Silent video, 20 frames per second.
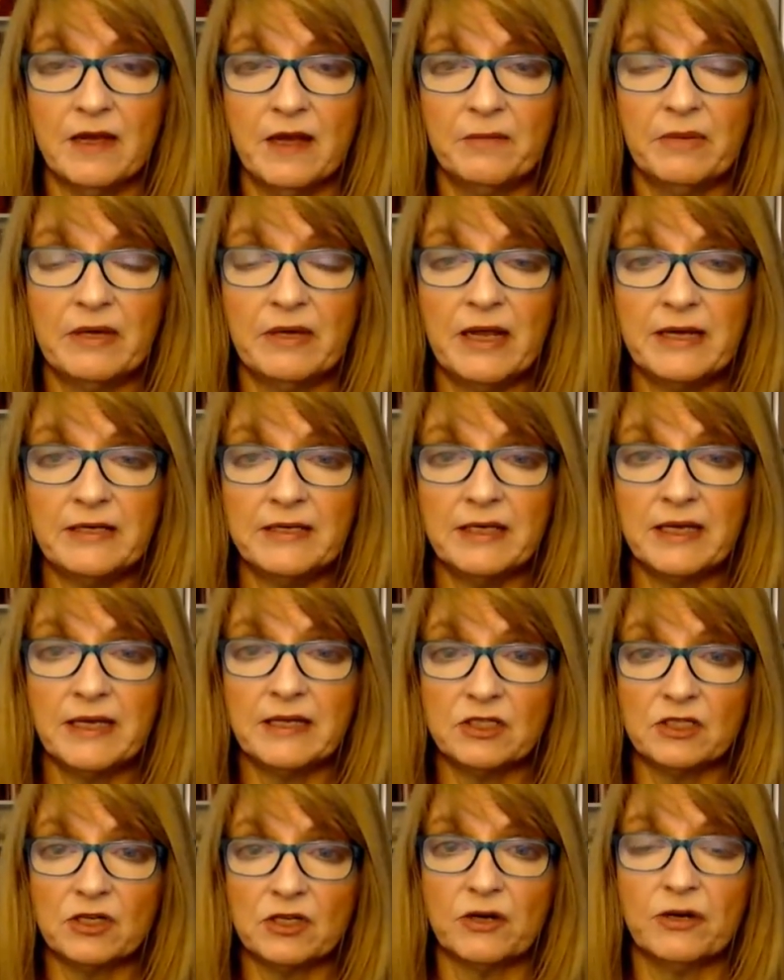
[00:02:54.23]
But I'd like to get
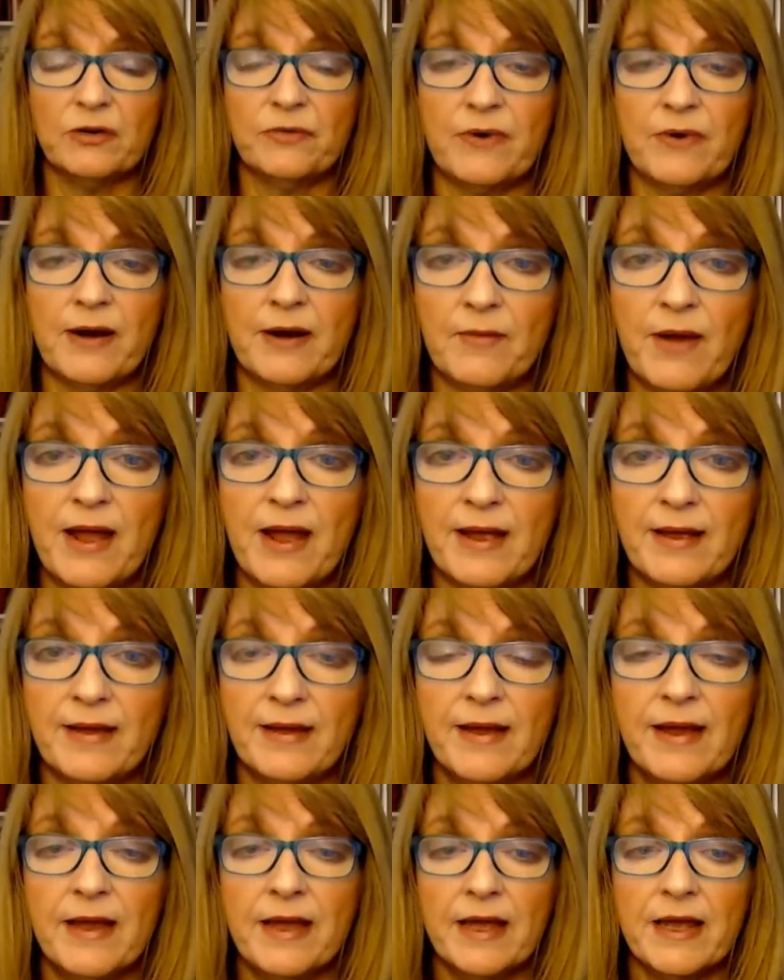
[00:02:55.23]
started right away
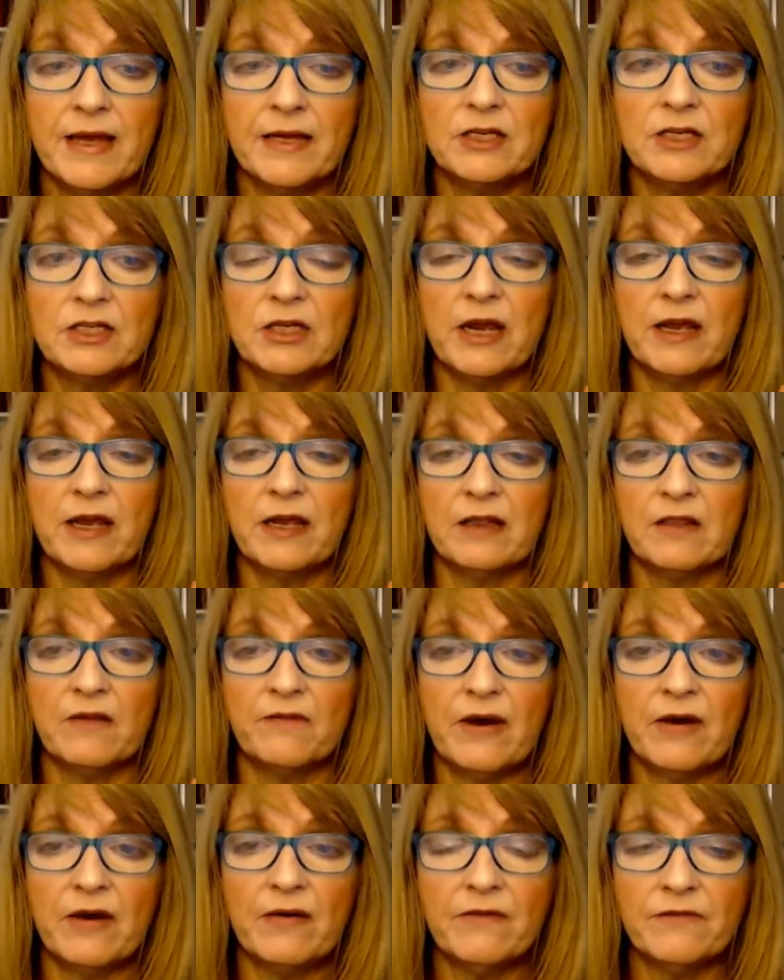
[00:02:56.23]
in saying the
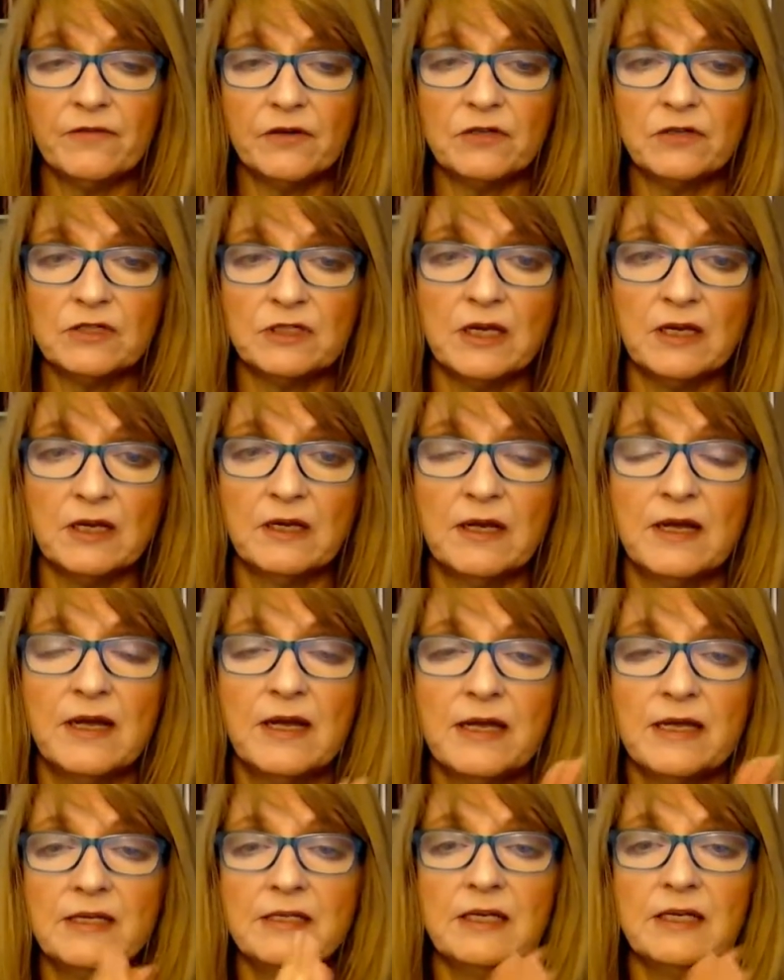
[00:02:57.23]
very first thing
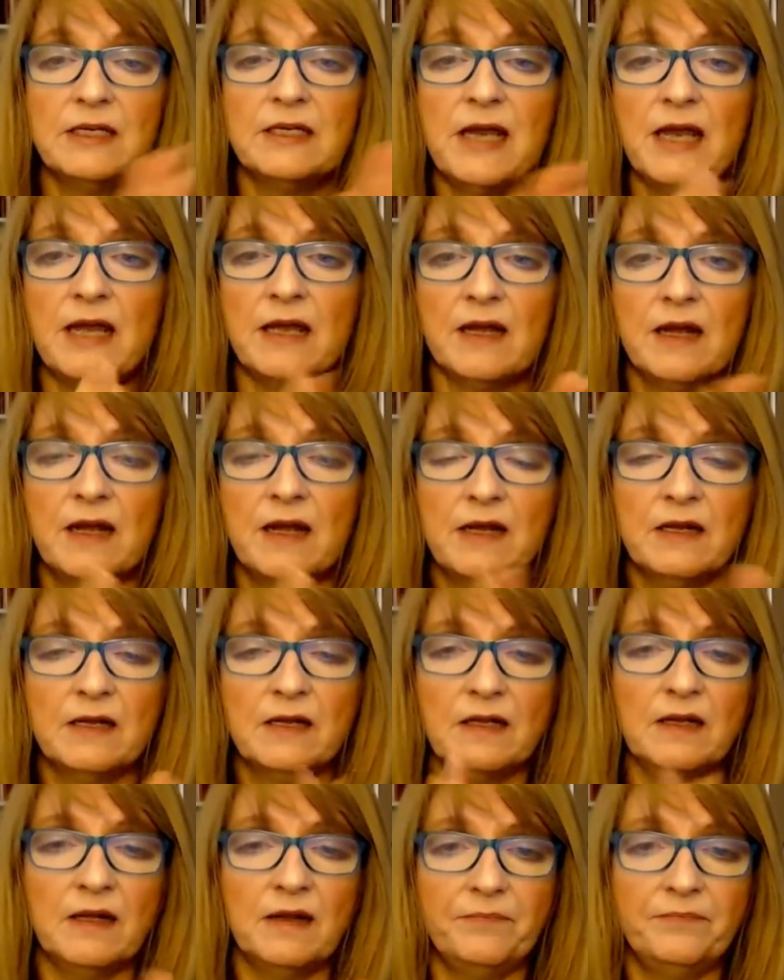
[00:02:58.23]
is to take
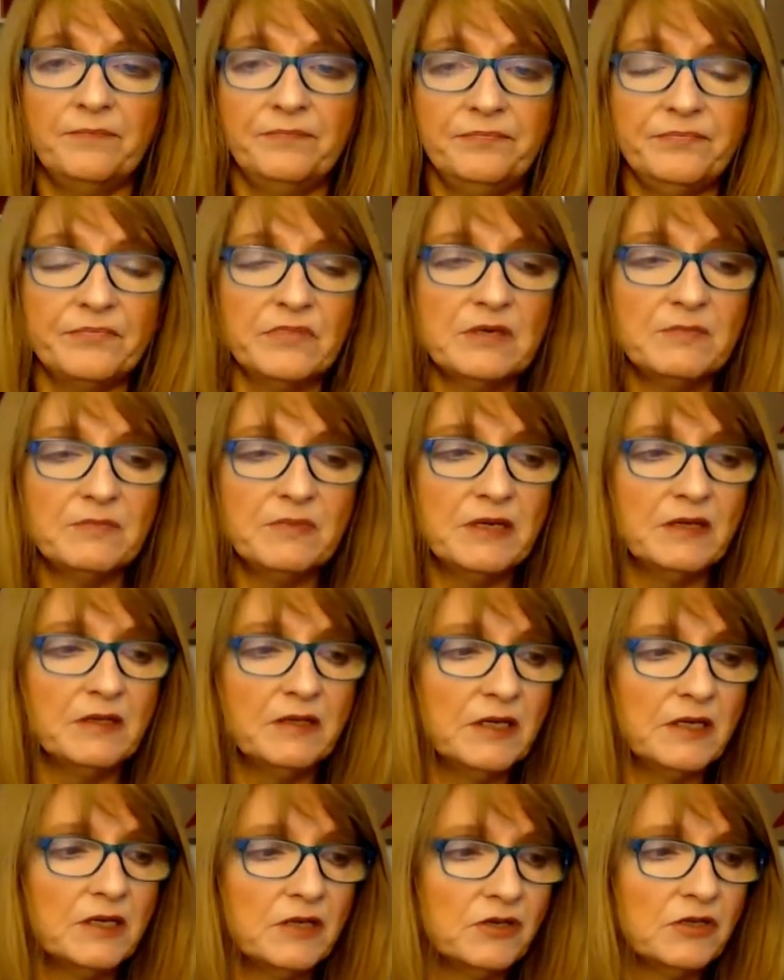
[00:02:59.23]
some
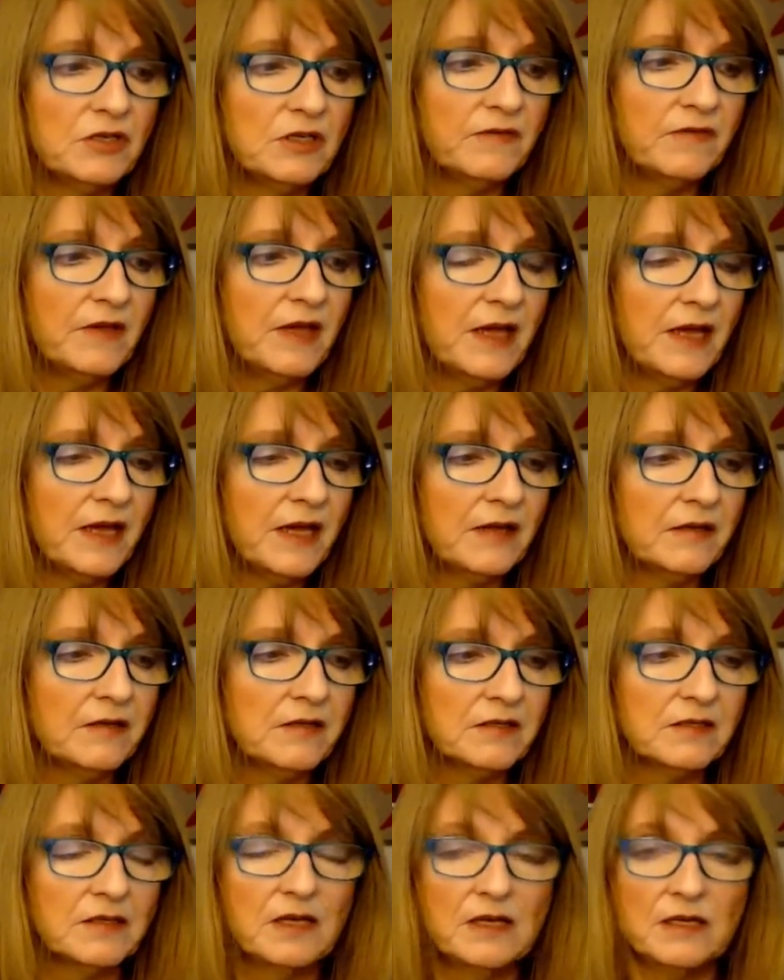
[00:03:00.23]
healing energy in the
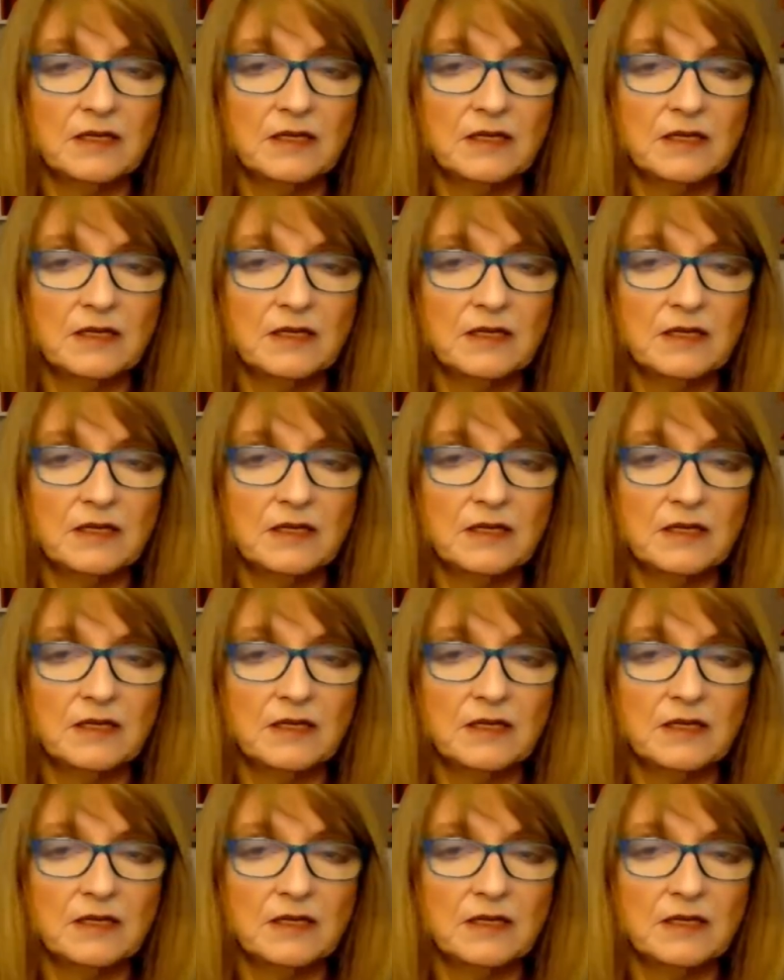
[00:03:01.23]
hands.